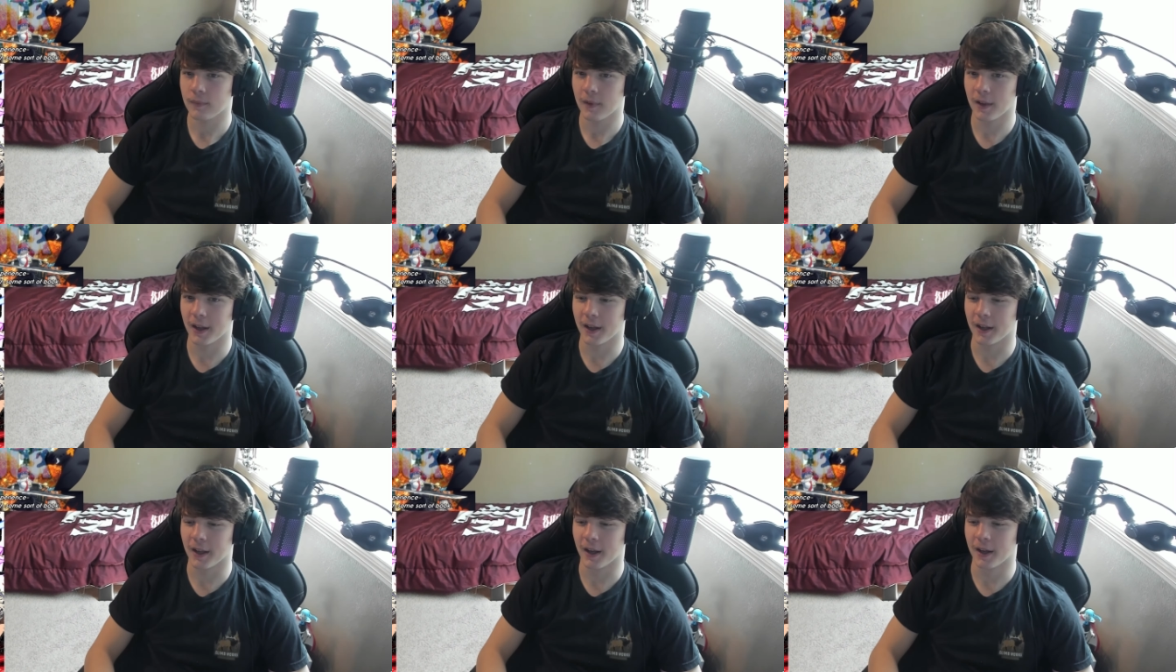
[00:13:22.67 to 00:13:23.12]

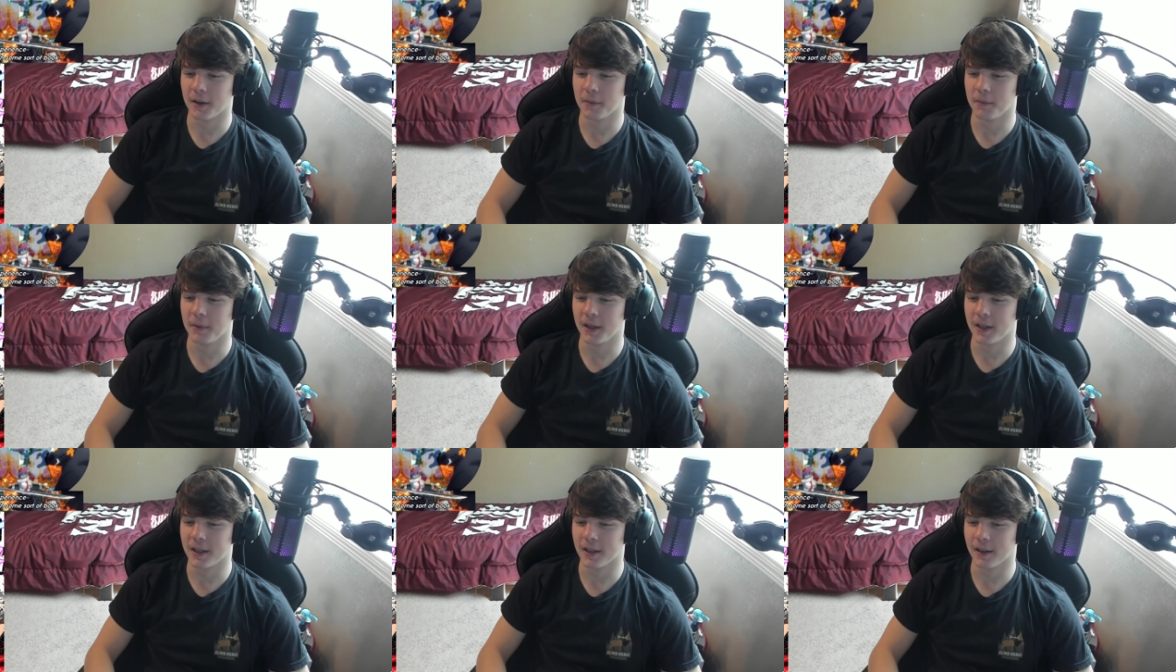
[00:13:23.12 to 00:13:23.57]
Like I'd
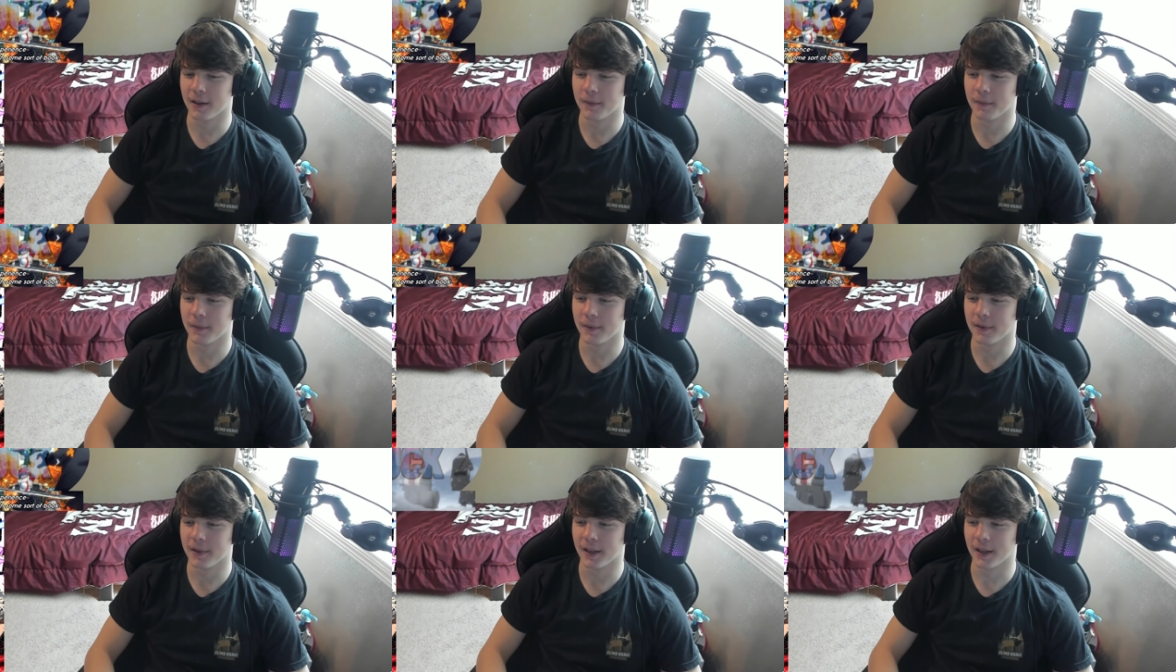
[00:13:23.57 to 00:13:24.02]

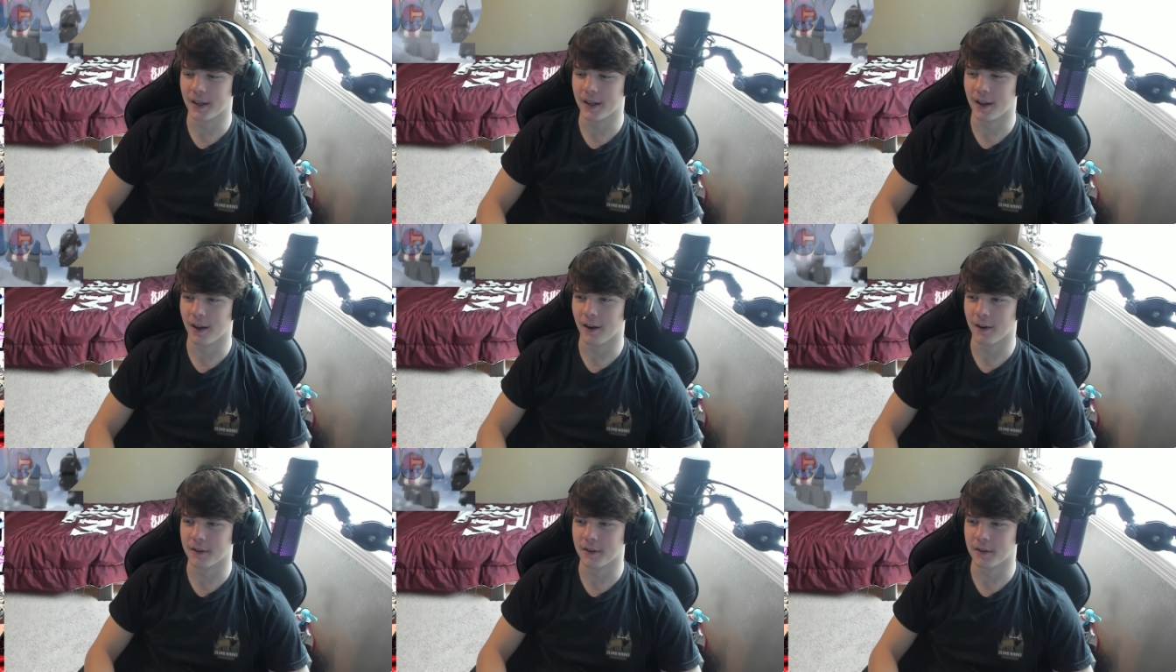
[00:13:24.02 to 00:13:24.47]
become a
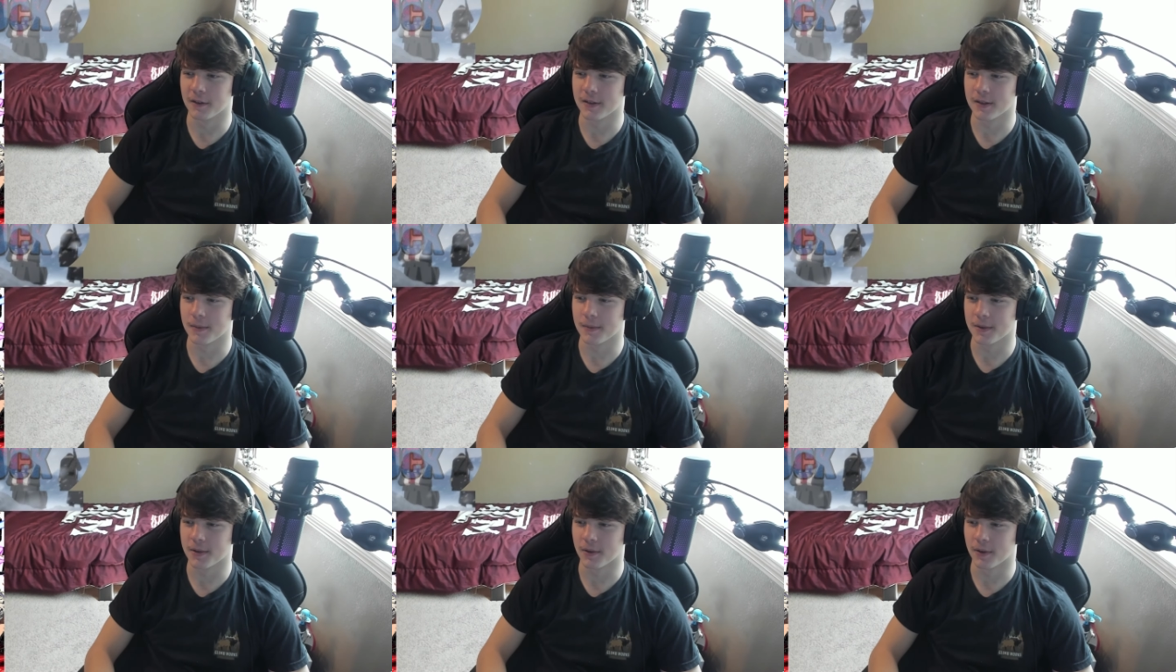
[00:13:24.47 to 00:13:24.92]
character in
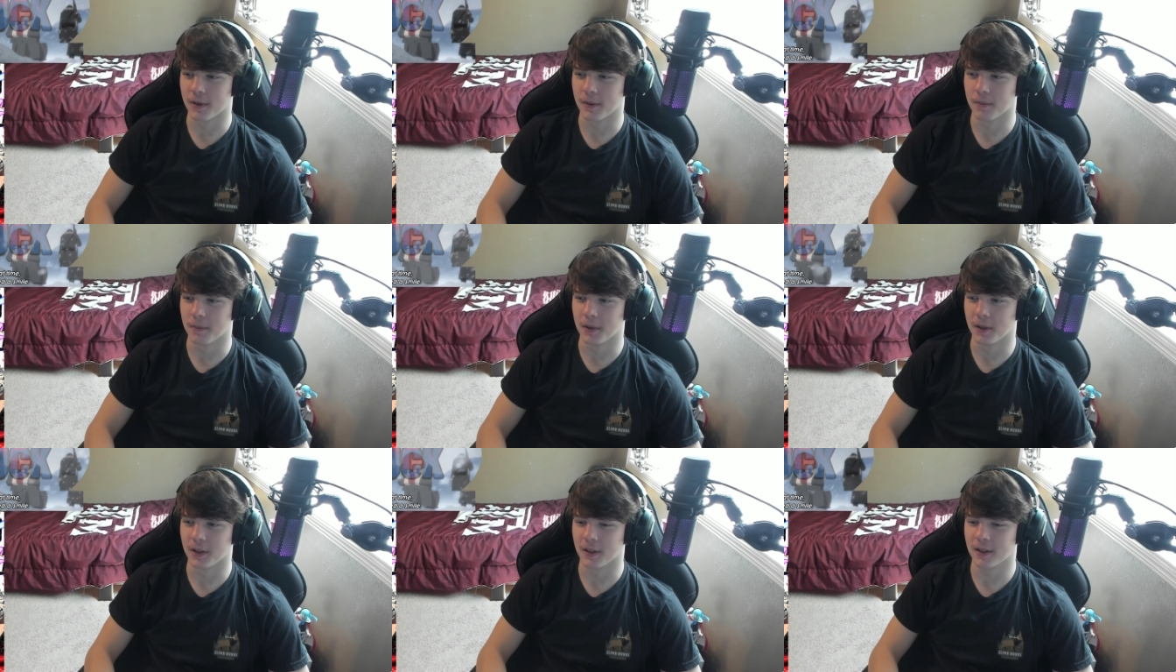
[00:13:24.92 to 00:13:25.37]
some sort
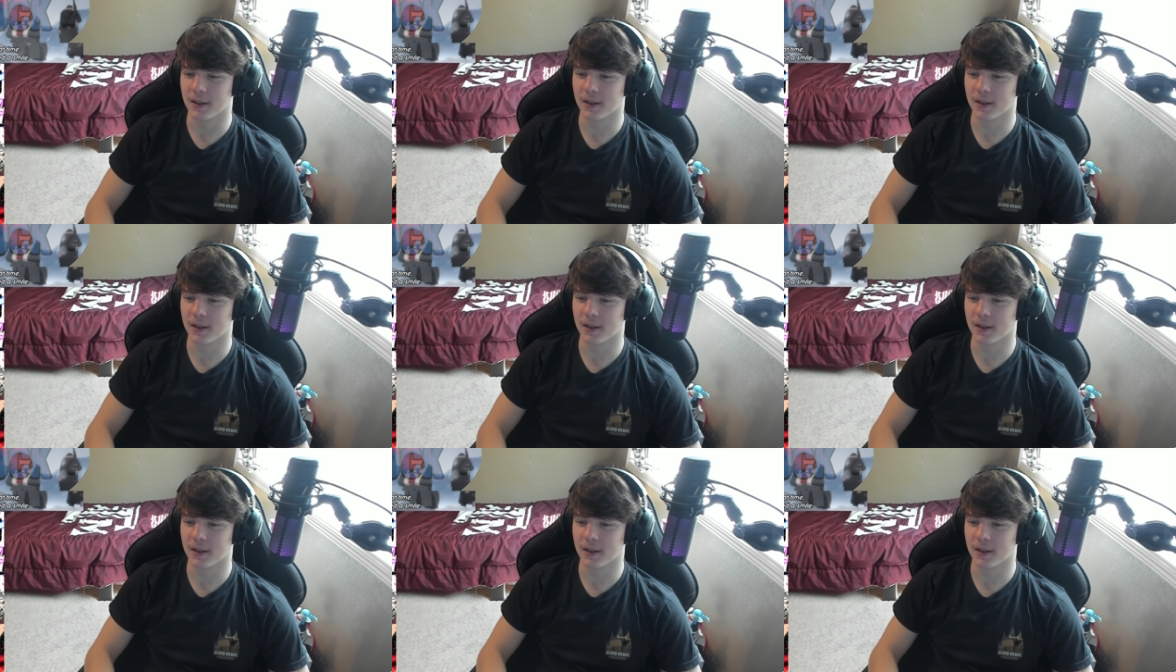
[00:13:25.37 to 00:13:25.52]
of book.